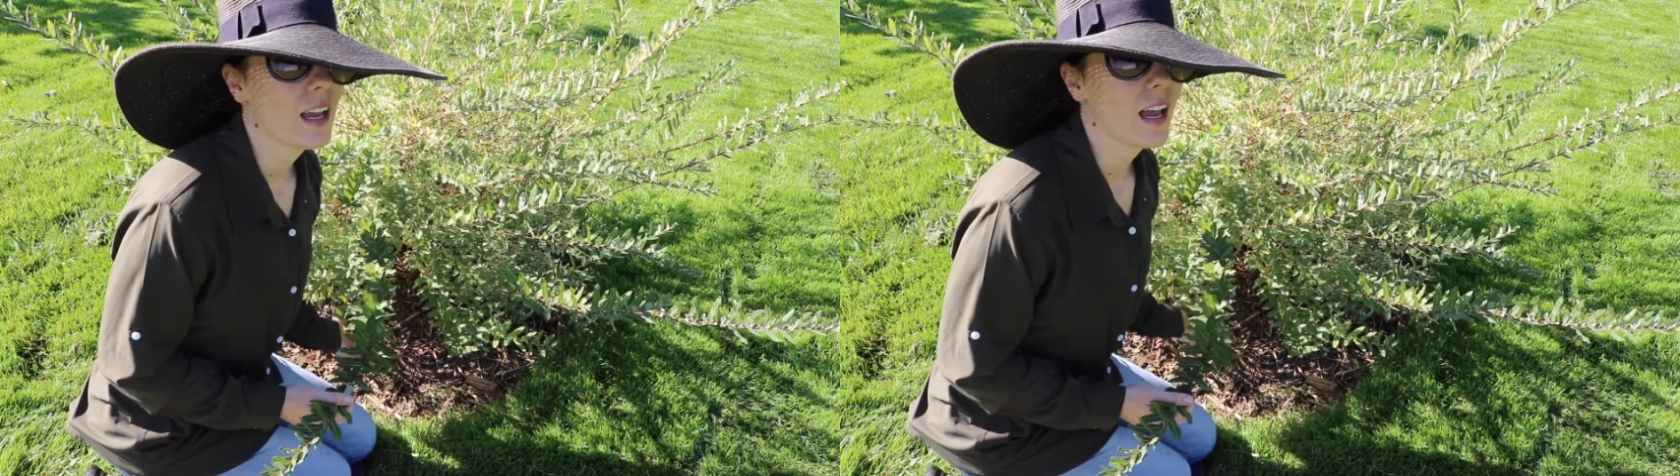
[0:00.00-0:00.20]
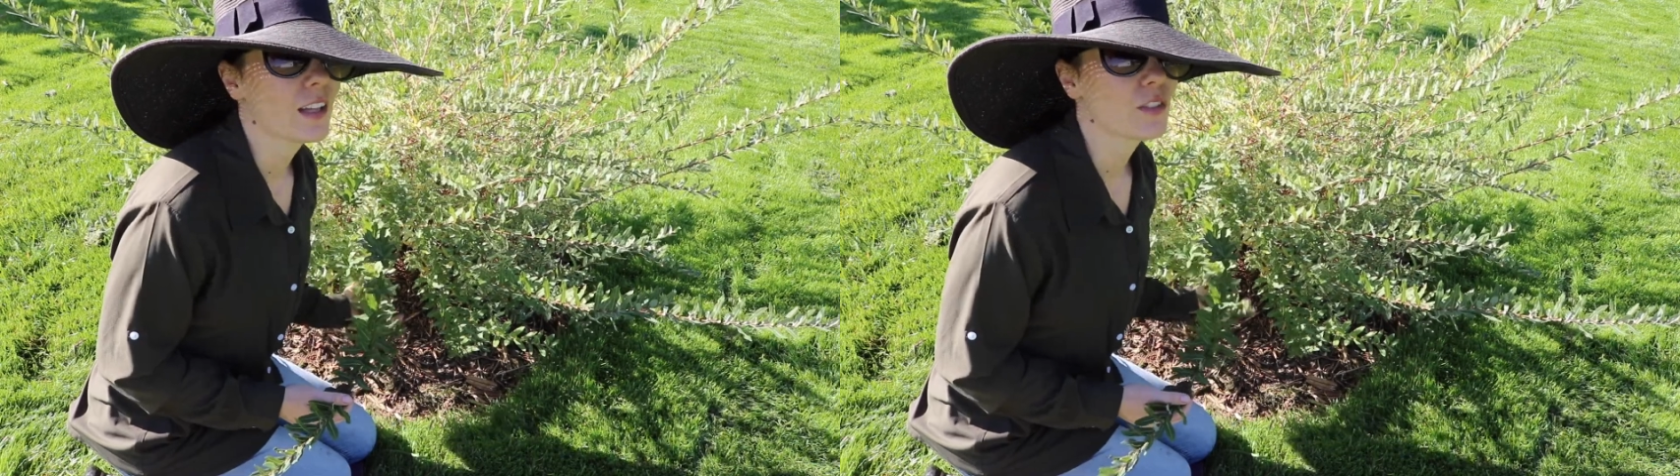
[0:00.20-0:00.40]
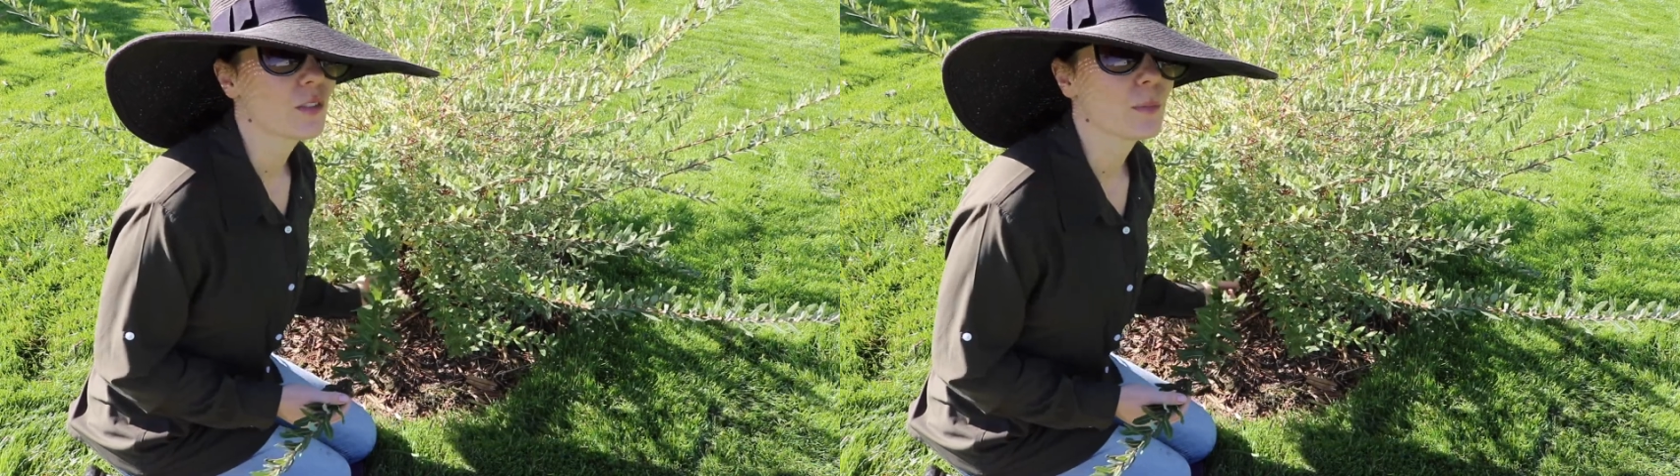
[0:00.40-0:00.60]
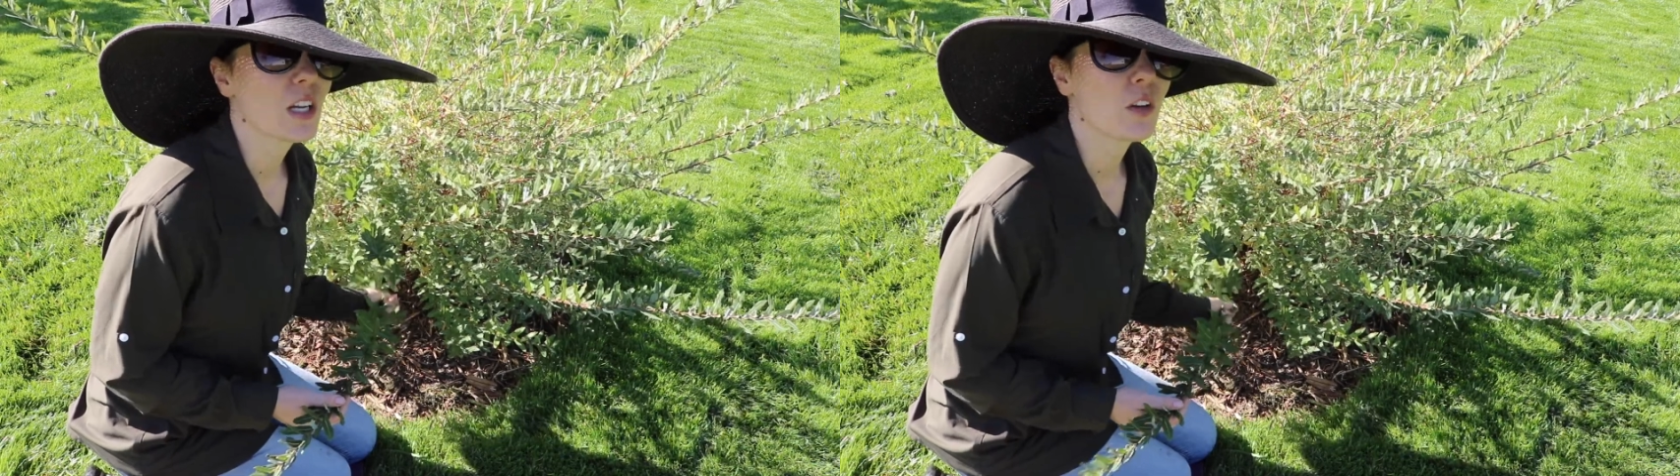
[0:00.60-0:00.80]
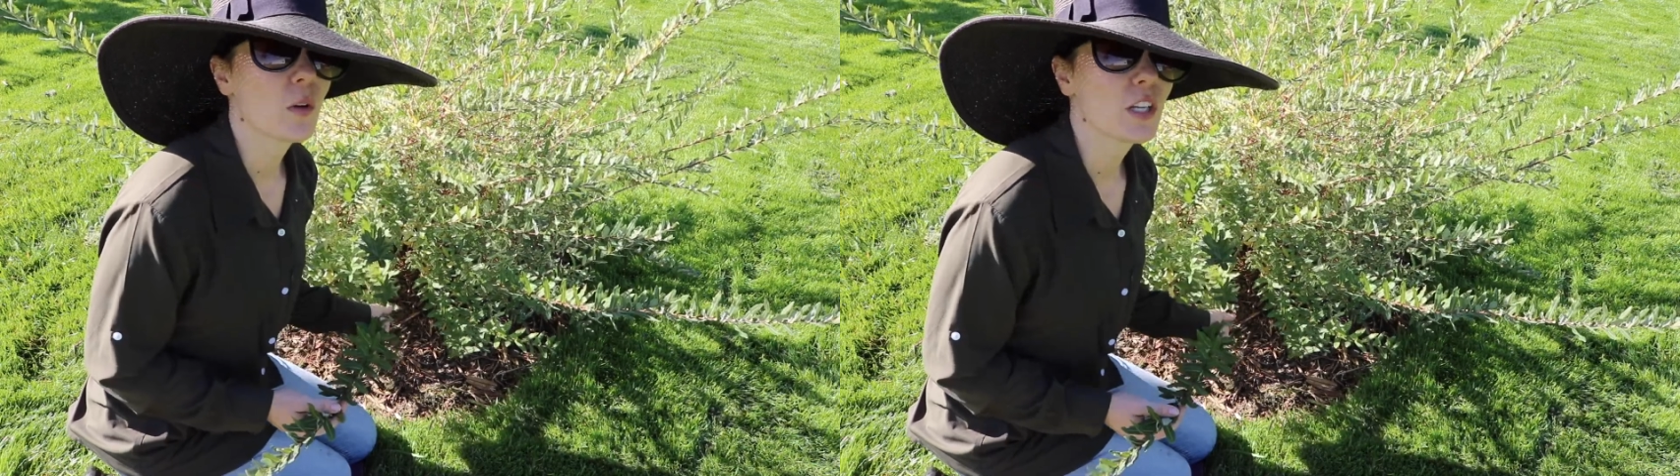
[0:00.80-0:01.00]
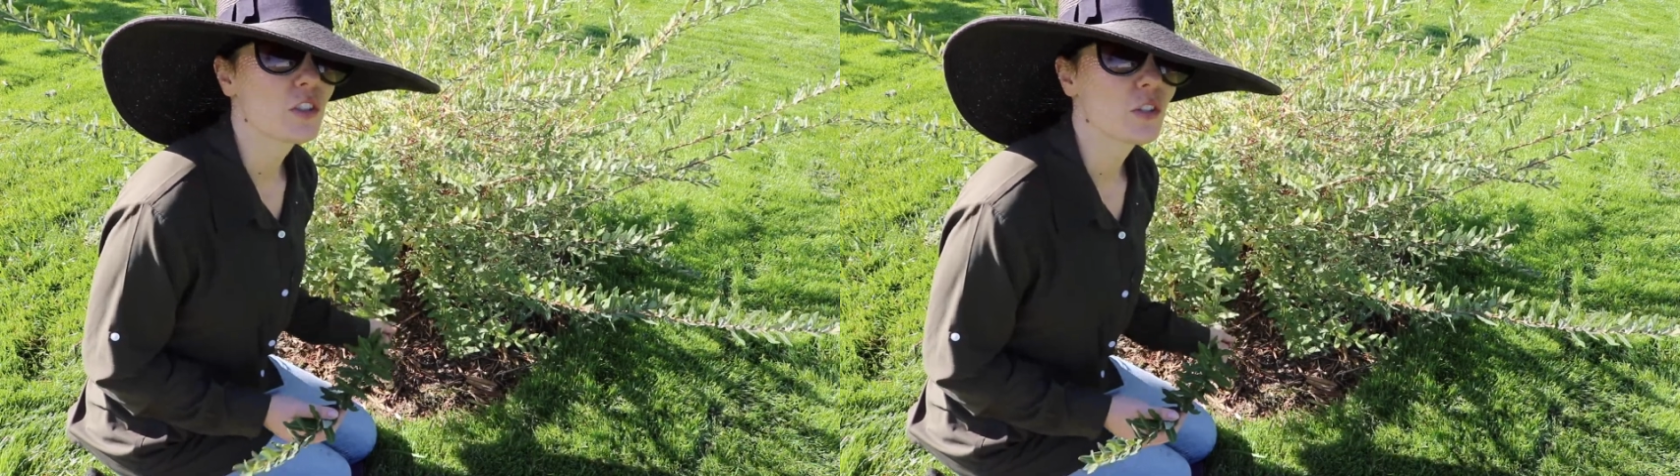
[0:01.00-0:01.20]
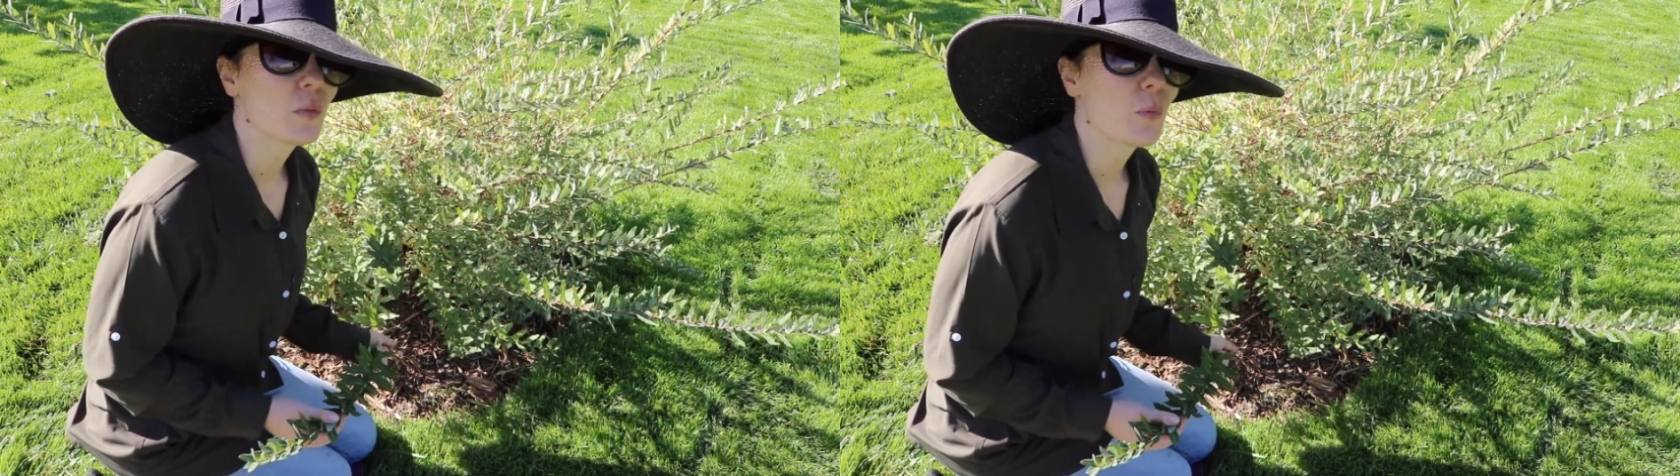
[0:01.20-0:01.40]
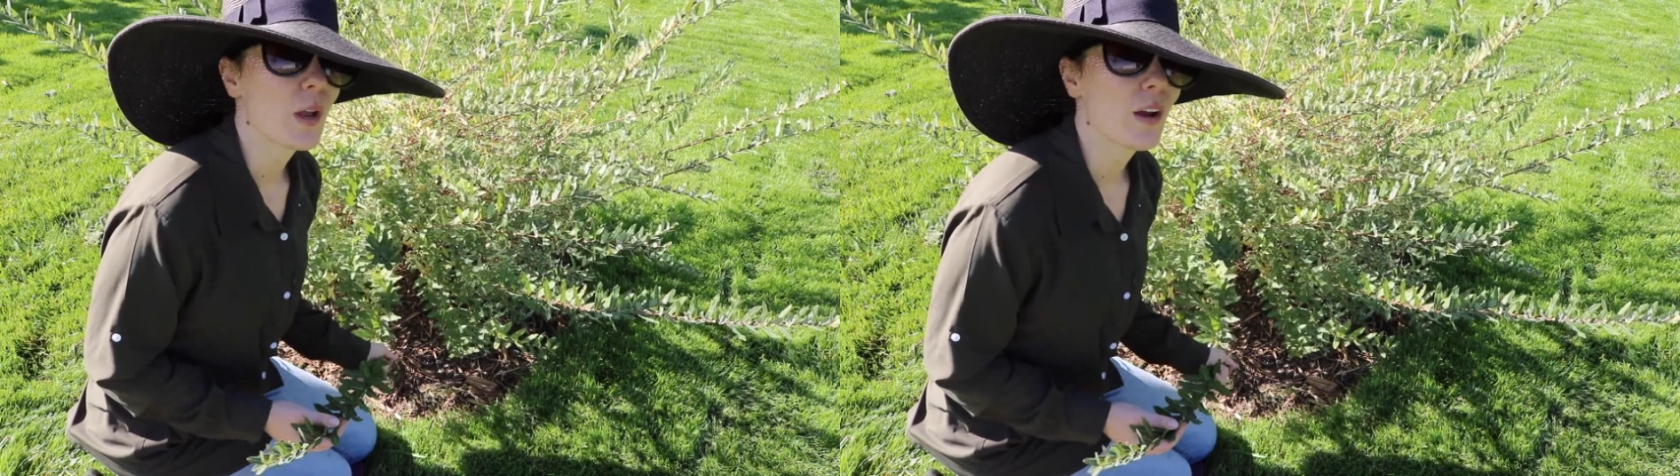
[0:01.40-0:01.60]
And so I'm not quite sure
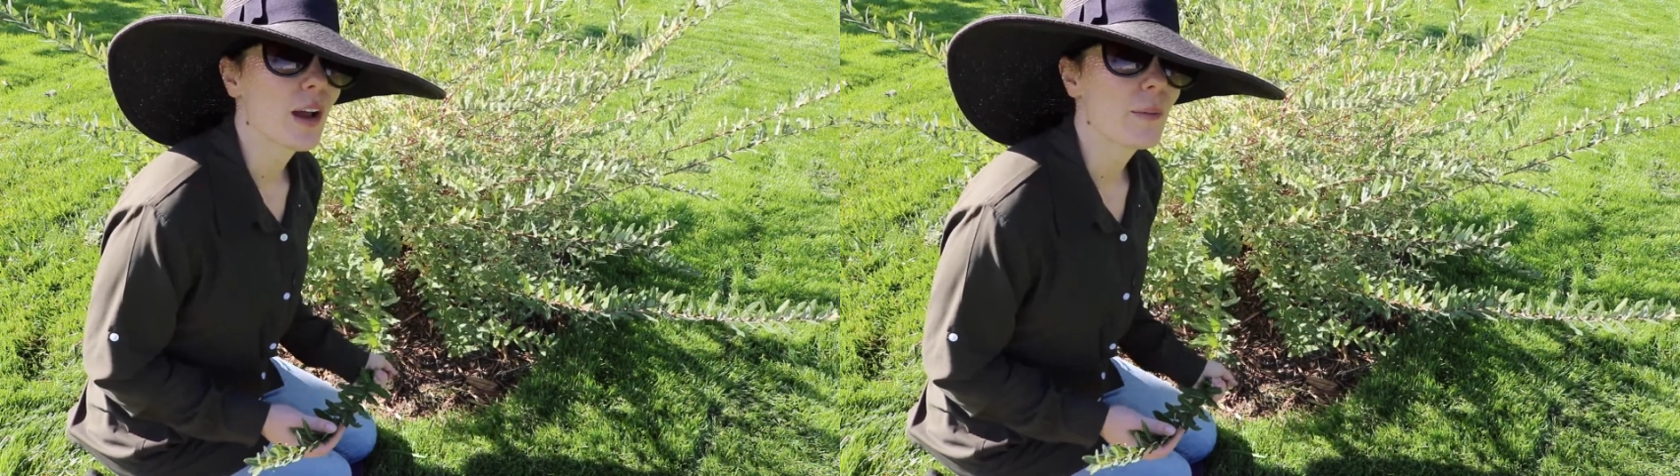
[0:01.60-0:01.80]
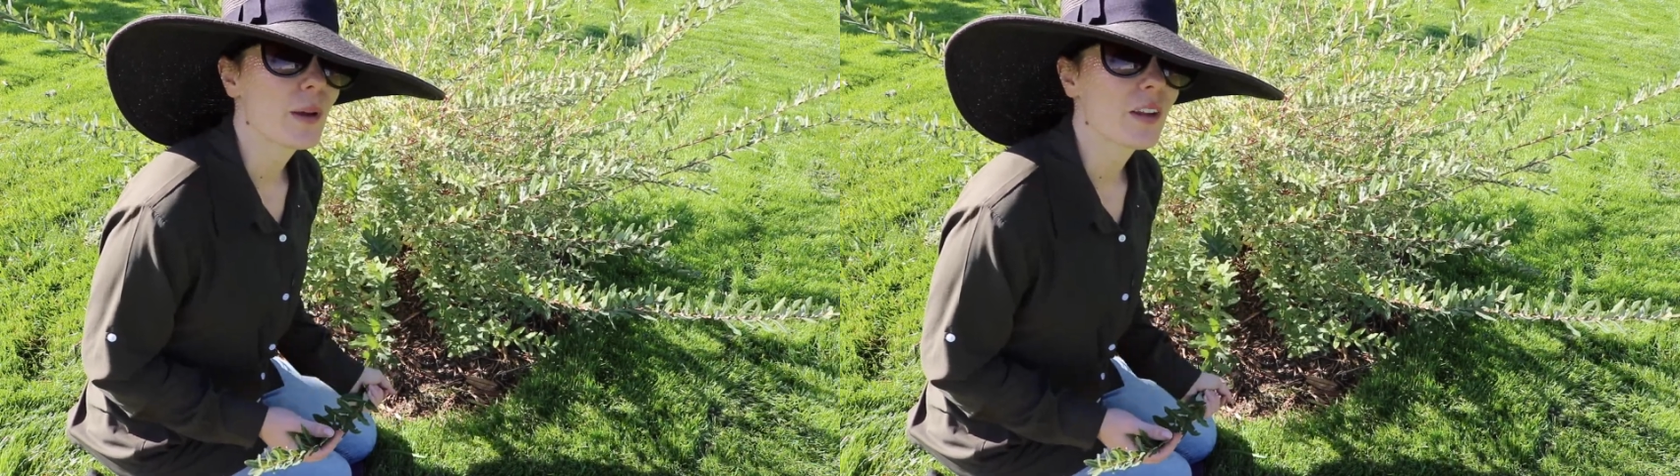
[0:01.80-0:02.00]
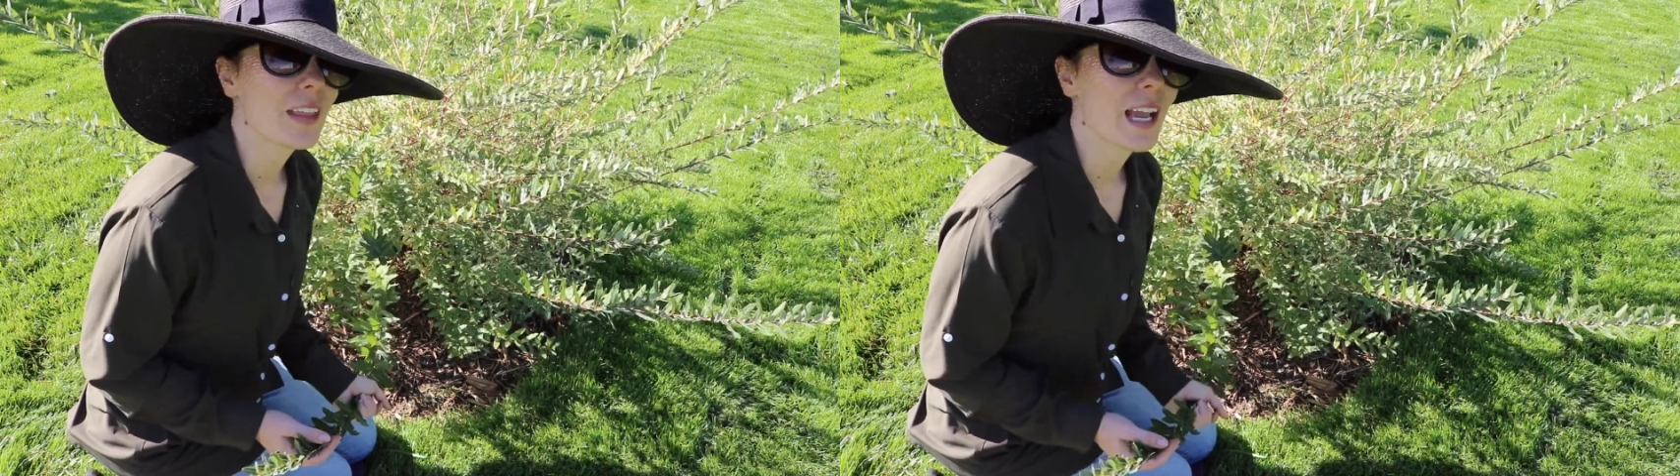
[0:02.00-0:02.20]
where I buried the